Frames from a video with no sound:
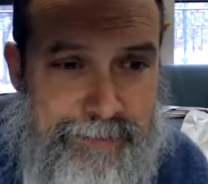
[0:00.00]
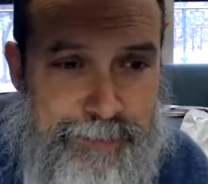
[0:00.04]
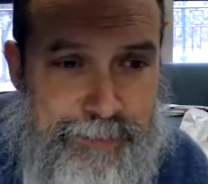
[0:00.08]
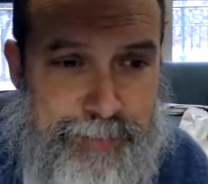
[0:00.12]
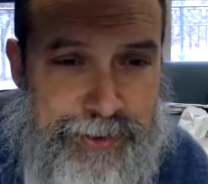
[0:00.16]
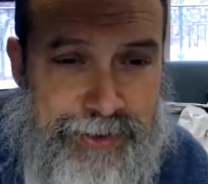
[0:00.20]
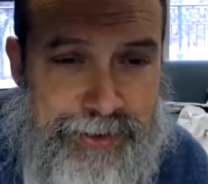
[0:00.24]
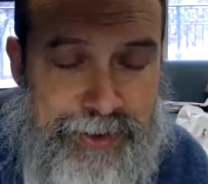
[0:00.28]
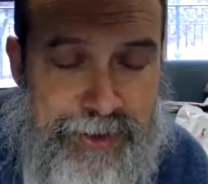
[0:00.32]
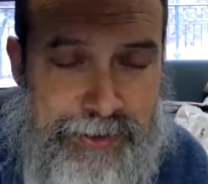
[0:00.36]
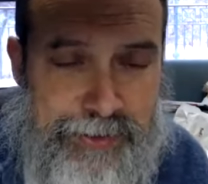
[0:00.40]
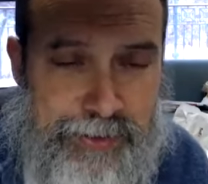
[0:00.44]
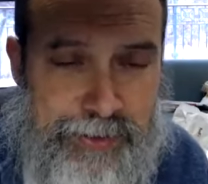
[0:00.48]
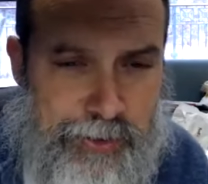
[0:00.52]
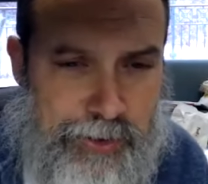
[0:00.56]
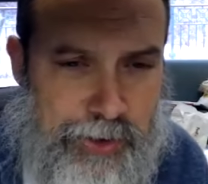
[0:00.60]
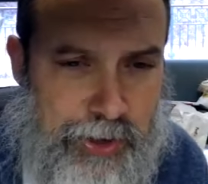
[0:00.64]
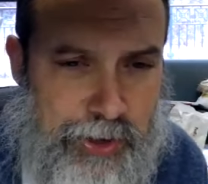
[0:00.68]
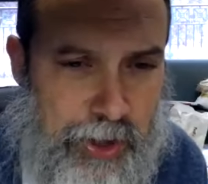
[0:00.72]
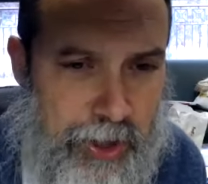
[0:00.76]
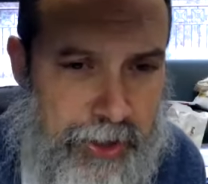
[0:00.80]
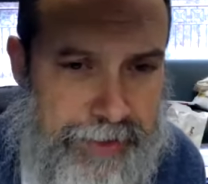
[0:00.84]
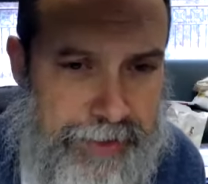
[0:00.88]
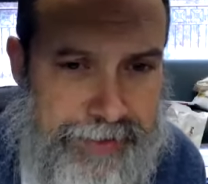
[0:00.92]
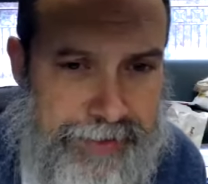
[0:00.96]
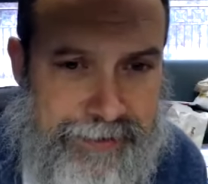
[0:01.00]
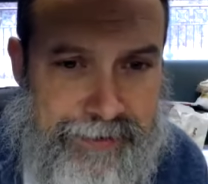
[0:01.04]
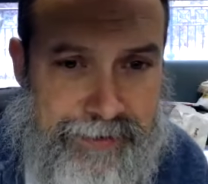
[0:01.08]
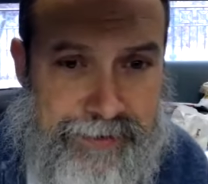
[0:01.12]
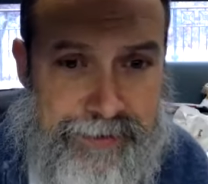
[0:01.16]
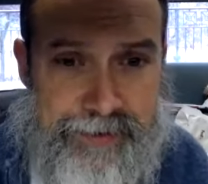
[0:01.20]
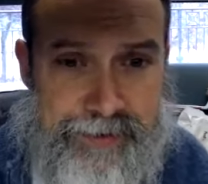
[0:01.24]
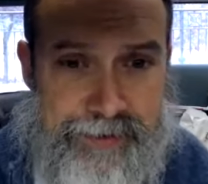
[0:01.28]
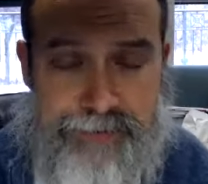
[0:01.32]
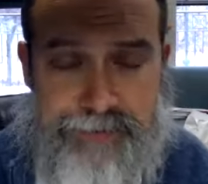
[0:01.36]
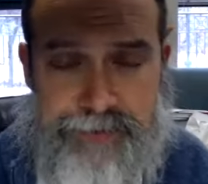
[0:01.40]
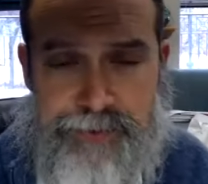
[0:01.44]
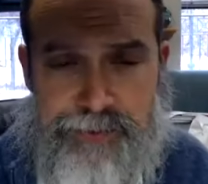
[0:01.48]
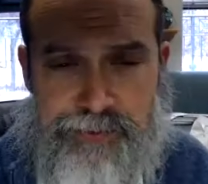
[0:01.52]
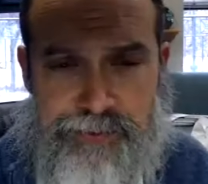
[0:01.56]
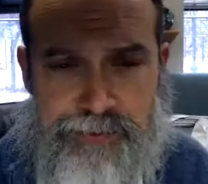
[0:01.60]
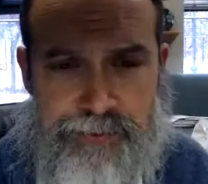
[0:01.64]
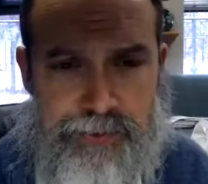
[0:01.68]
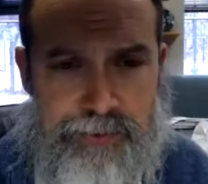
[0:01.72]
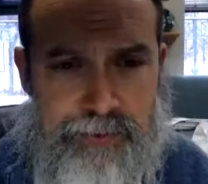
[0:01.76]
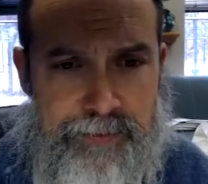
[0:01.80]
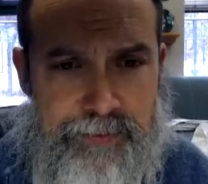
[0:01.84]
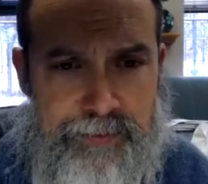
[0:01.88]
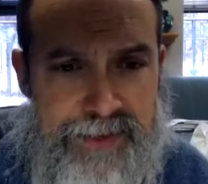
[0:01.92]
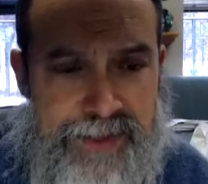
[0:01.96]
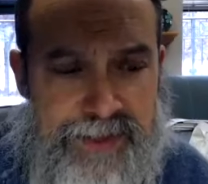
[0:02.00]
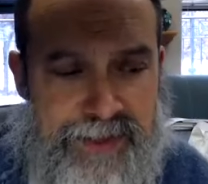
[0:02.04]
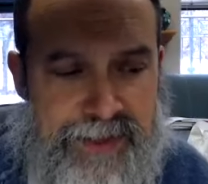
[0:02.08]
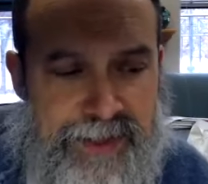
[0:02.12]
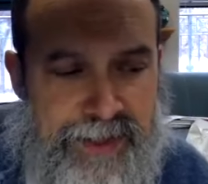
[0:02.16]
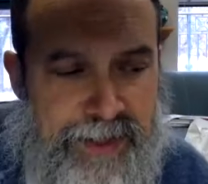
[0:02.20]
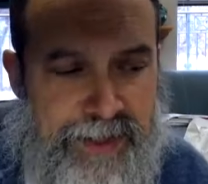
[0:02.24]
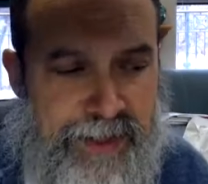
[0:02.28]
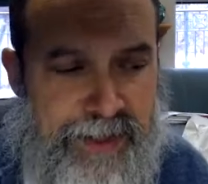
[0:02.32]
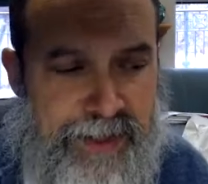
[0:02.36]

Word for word: put under guard in different rooms